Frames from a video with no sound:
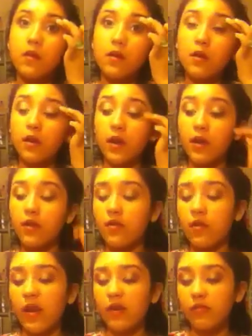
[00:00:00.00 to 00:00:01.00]
Alright, so
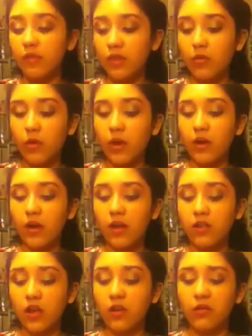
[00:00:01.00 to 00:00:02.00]
I don't really wear
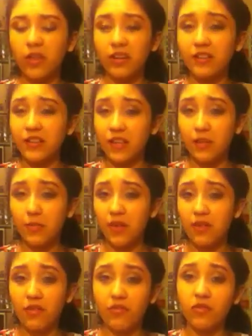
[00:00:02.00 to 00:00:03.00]
eyeshadow on like a daily
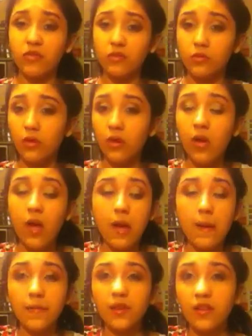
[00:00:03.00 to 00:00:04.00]
basis for school,
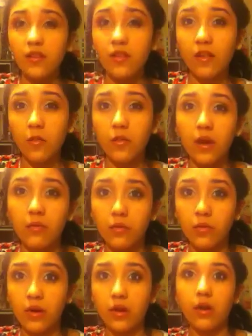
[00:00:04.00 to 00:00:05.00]
but this is like what I would
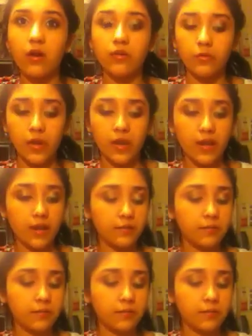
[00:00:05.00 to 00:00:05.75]
wear like on a weekend.